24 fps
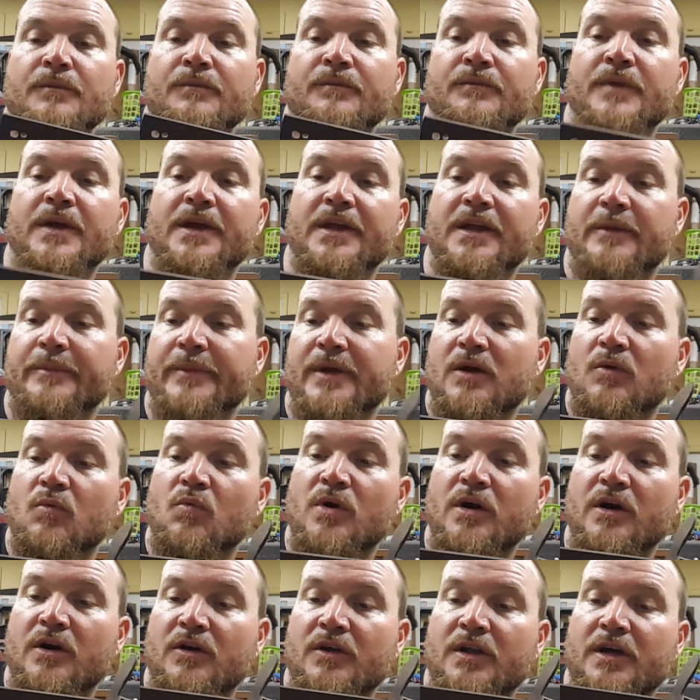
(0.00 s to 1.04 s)
And I'm gonna
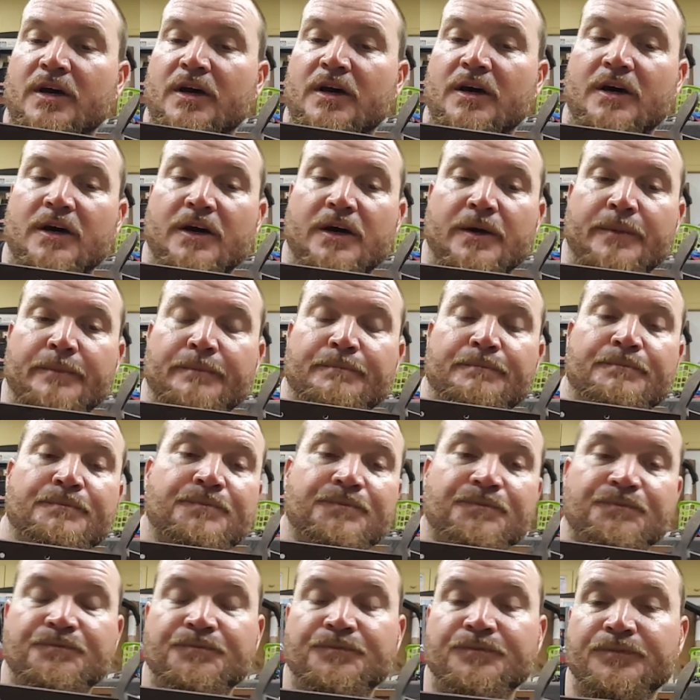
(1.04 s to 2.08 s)
weld
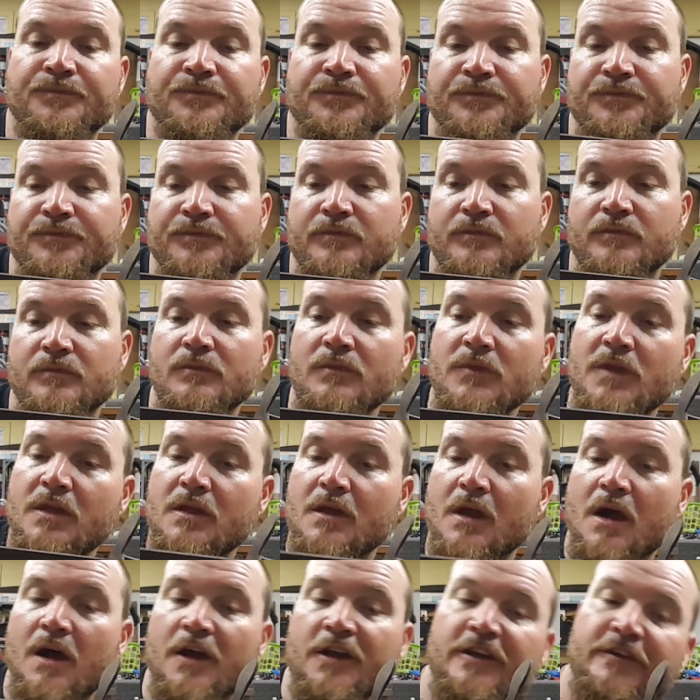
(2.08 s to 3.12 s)

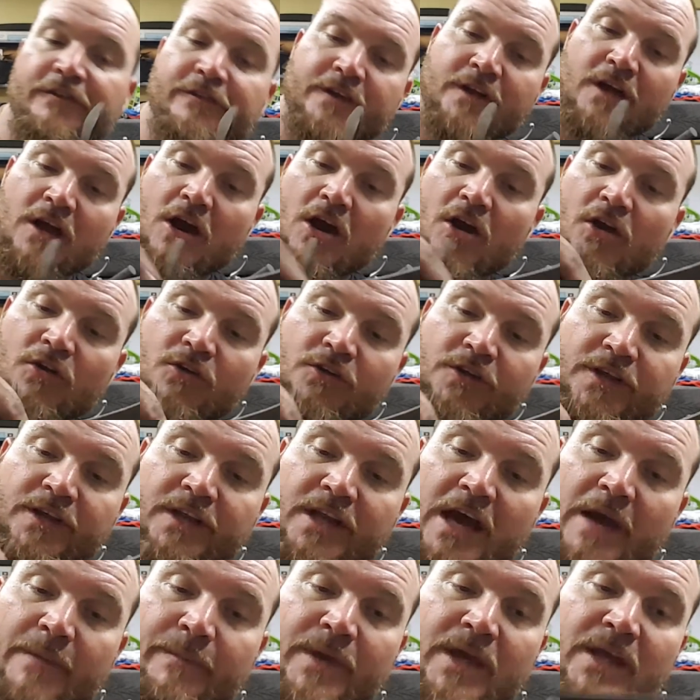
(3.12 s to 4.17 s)
a different guard on it.
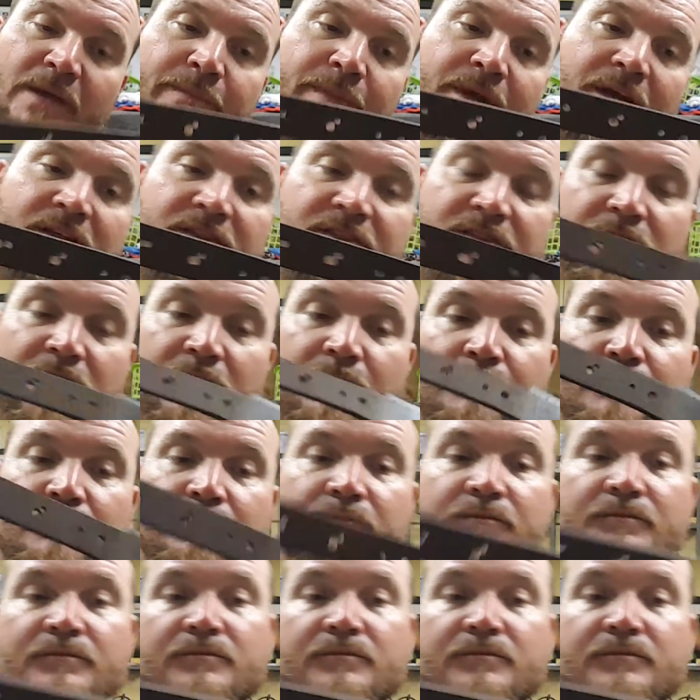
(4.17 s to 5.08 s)
I may make a